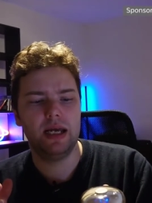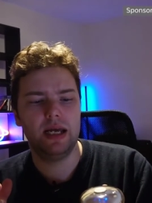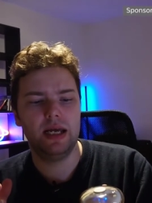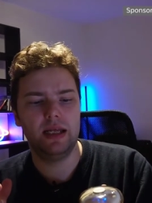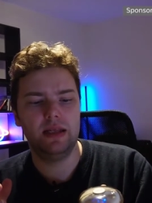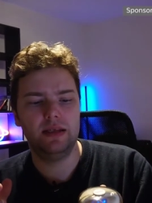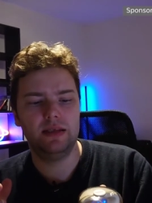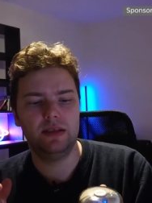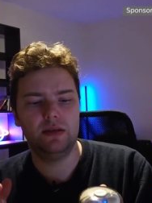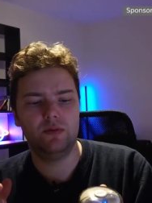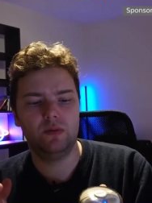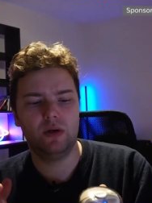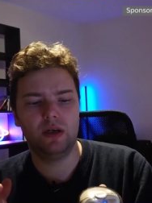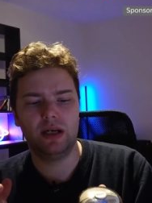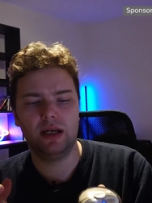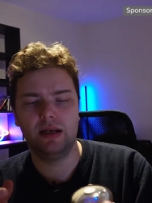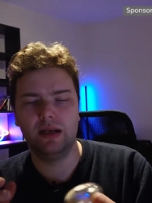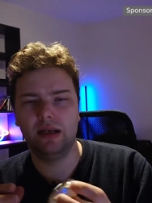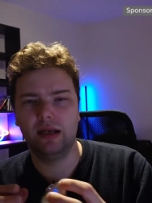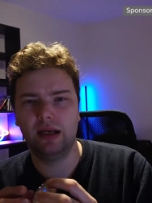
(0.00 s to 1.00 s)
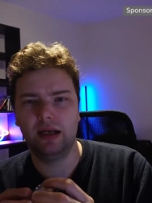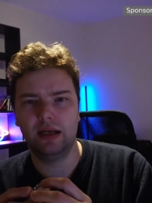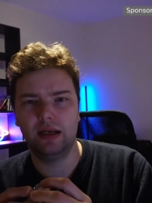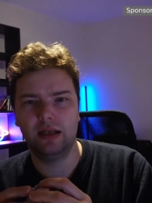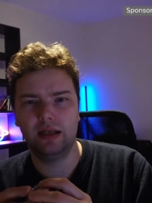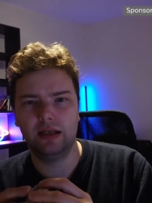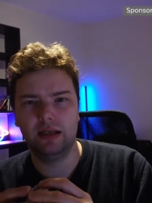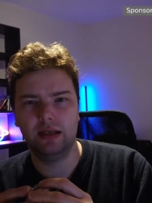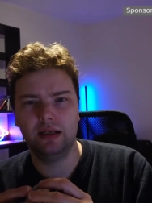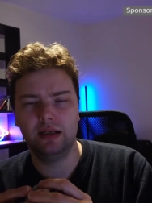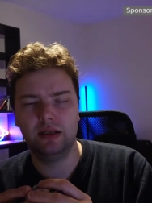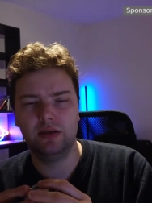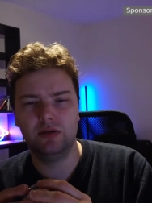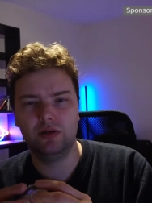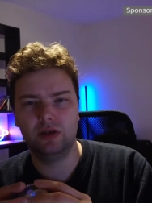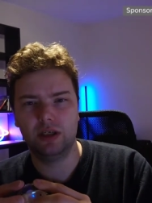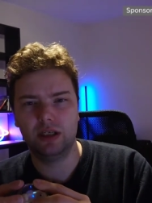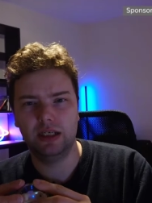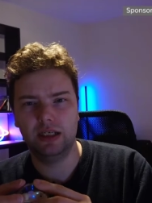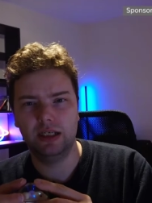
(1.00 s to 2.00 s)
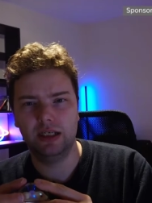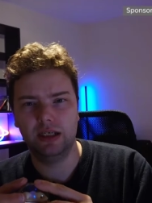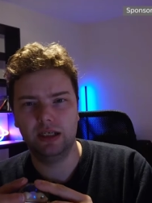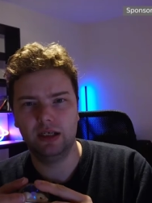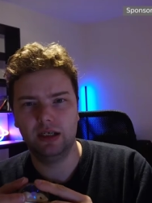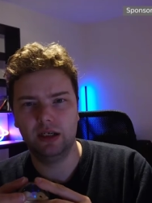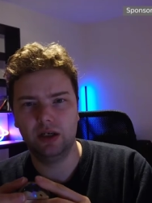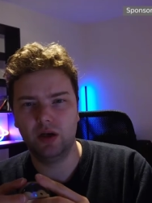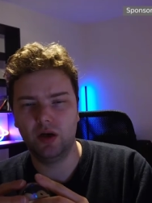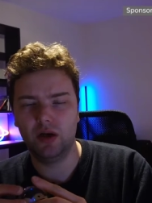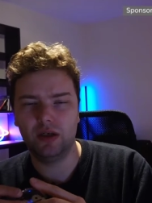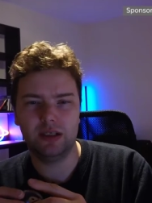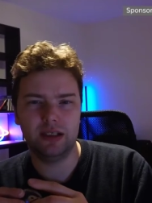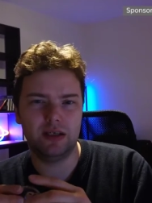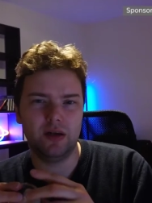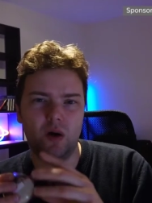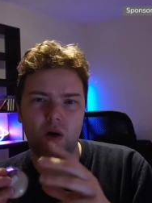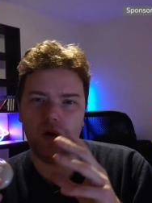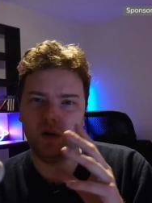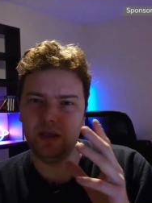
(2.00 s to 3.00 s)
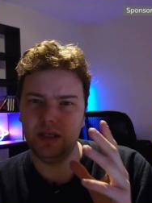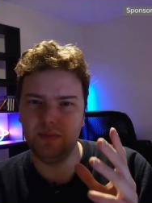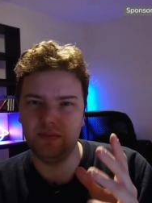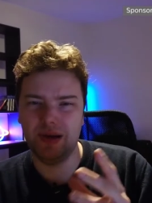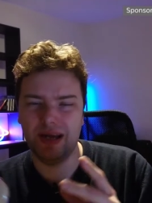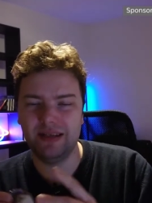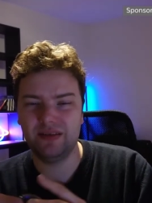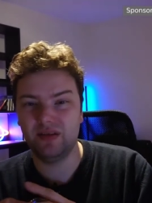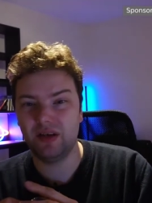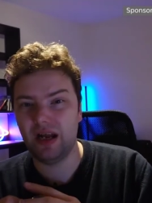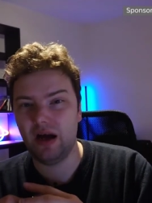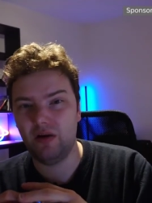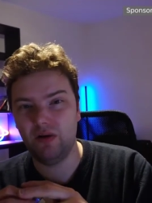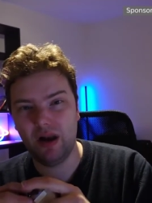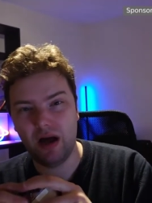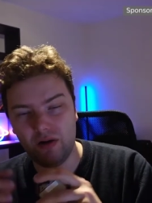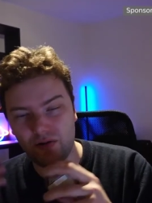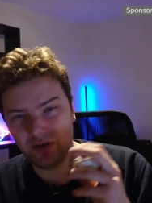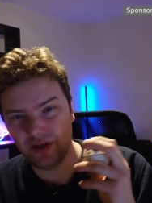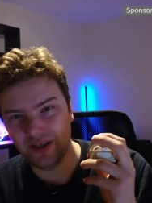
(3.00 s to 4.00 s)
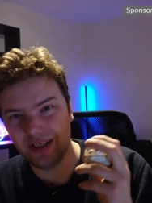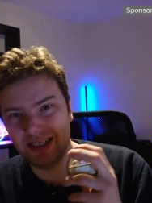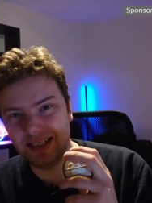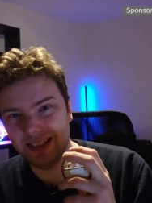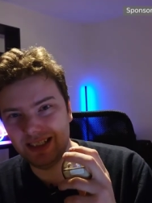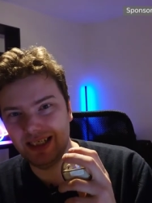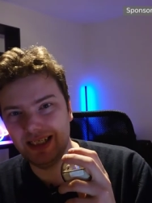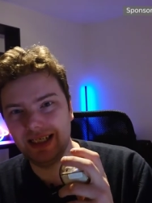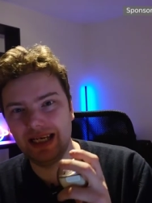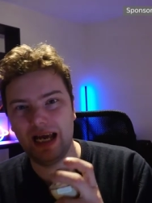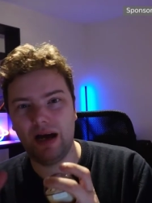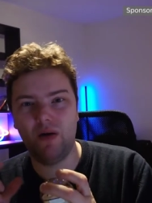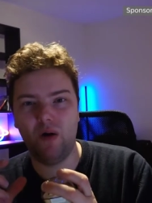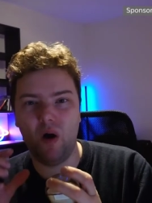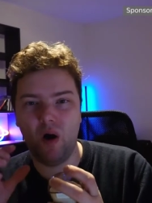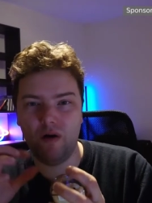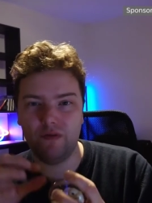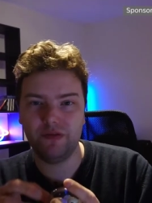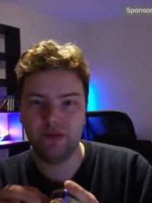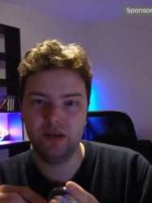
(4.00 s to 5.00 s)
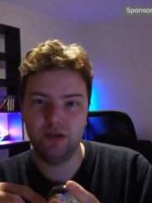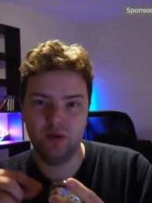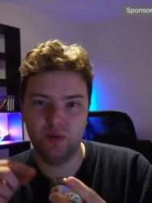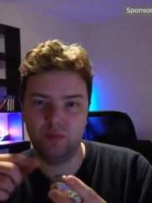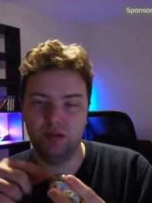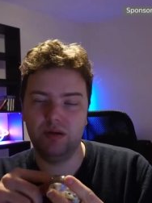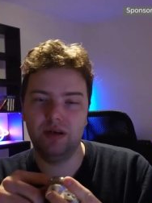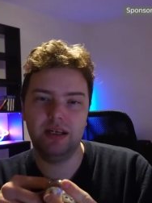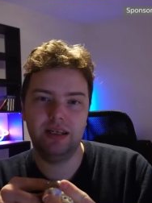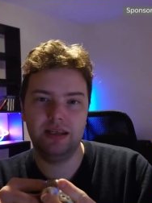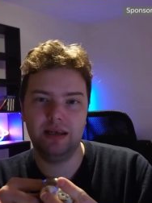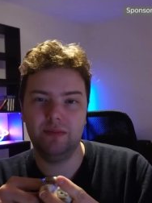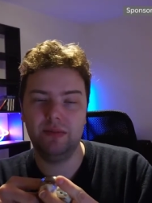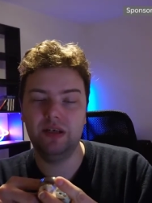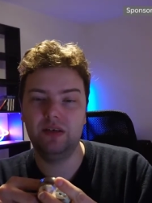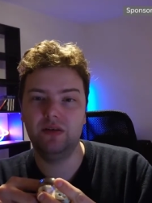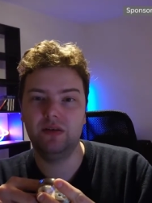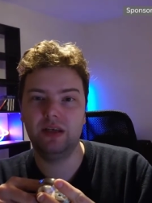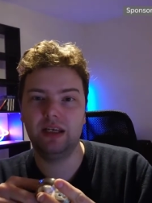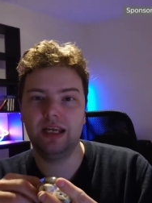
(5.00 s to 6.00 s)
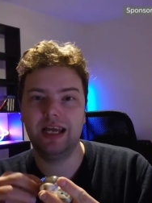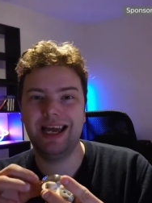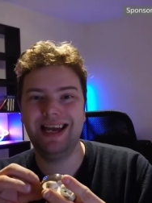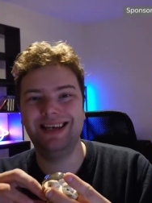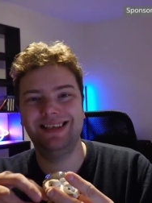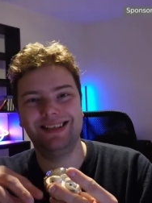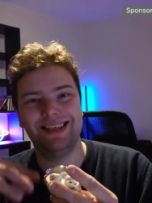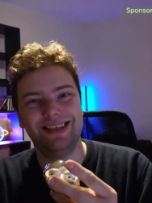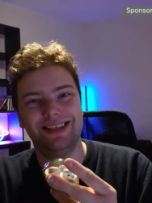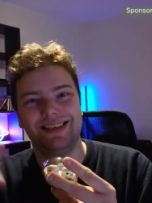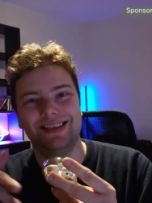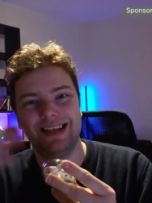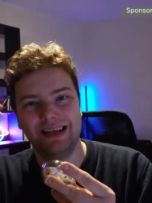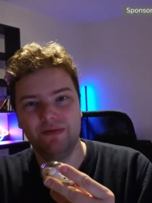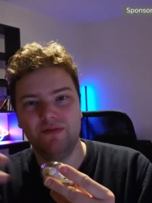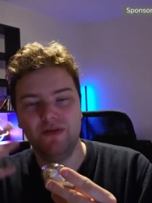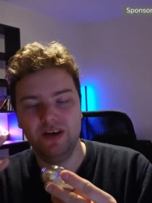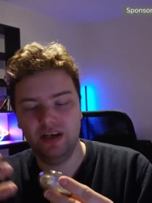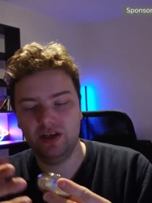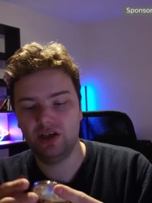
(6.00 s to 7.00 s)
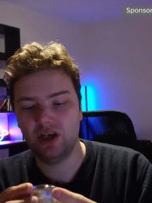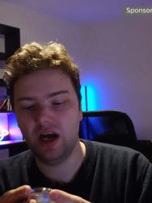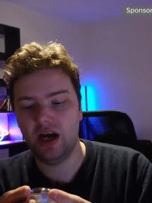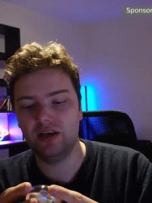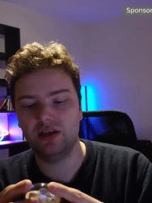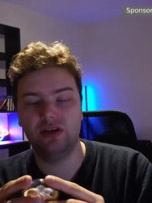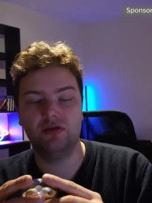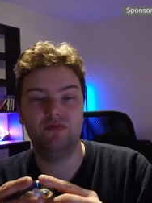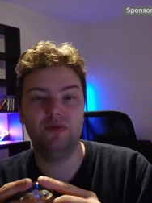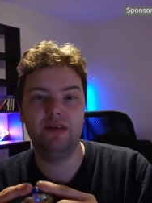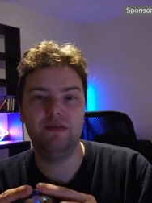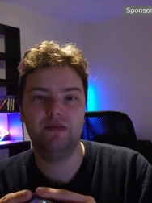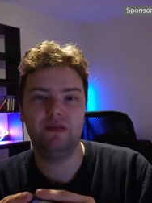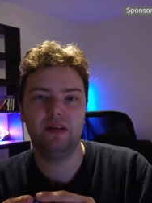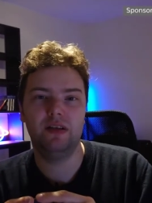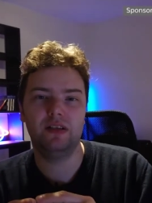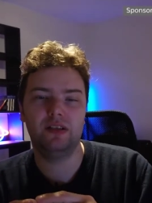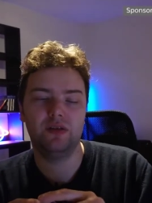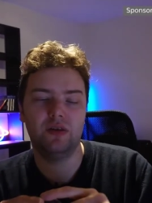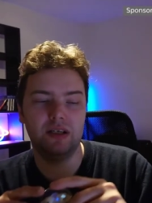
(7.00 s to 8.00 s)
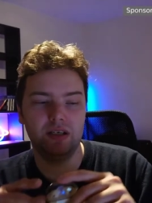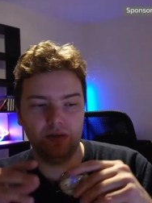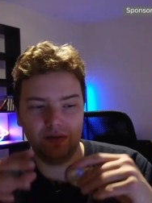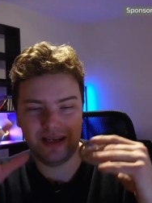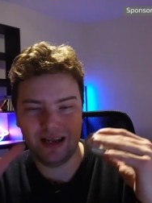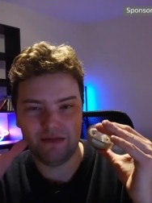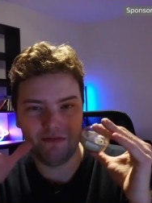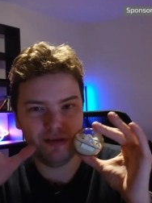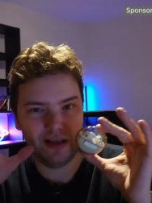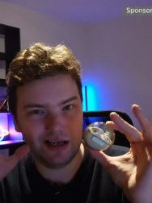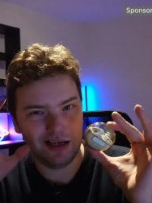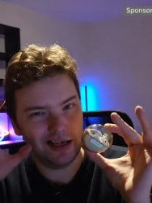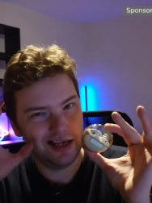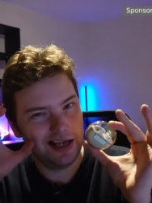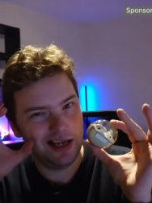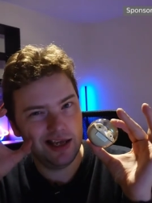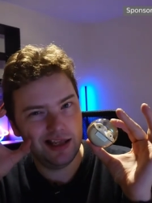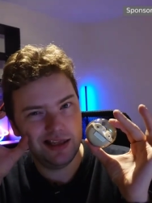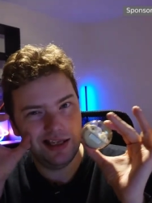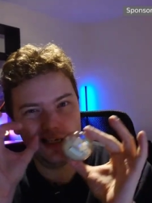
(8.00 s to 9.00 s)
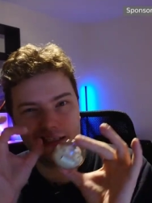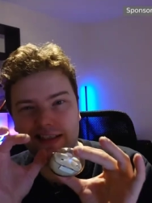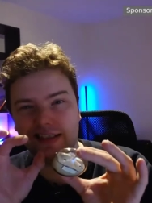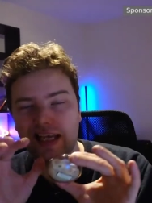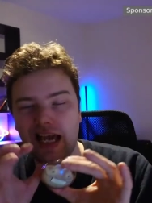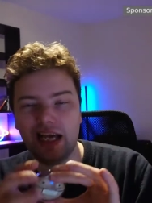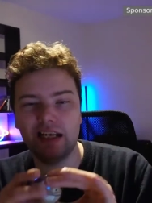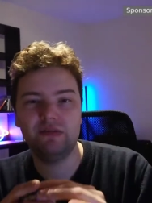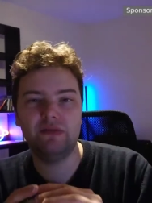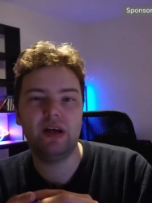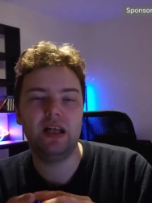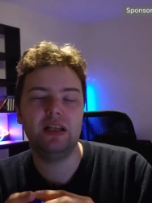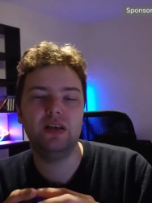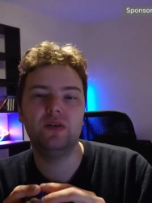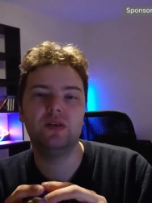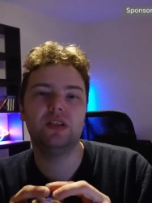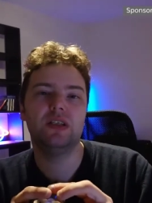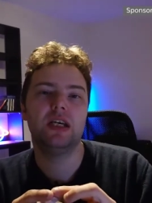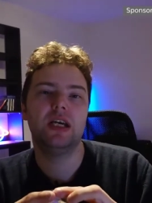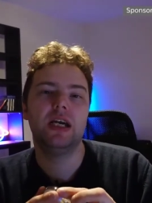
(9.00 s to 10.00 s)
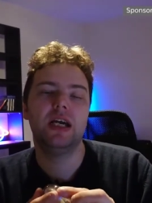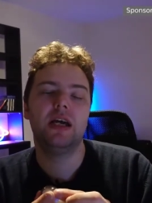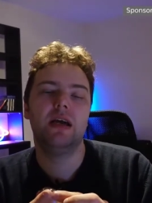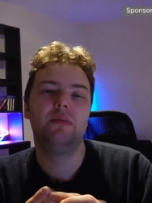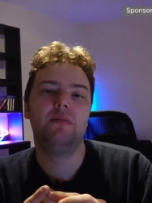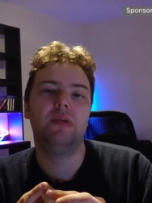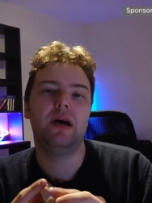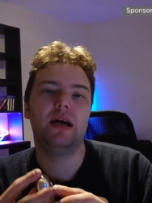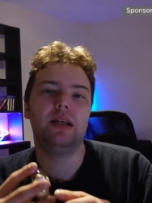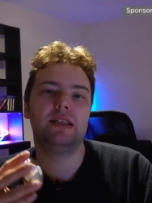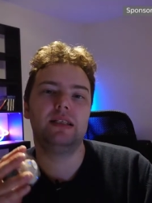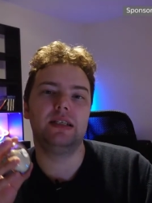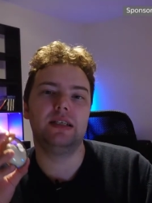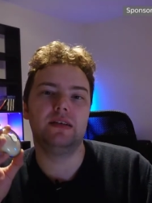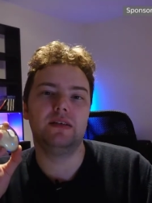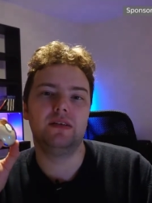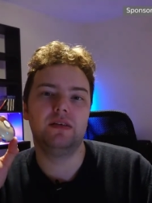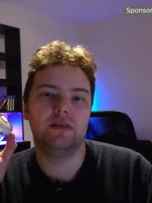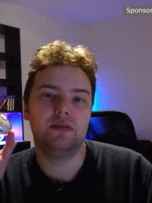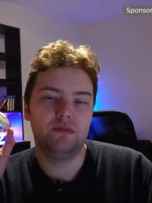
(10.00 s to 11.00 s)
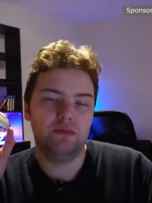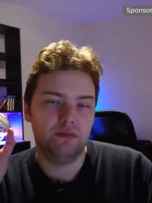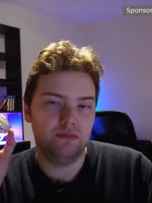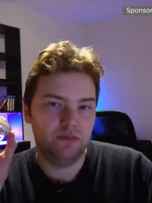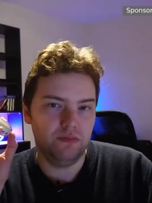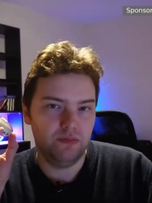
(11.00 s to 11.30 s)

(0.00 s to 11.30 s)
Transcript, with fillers: Uh, this is what I, I usually got. It all depends on how loud you're listening, how often you're putting them into the case and they recharge and refill. So I don't have like the exact values, but uh,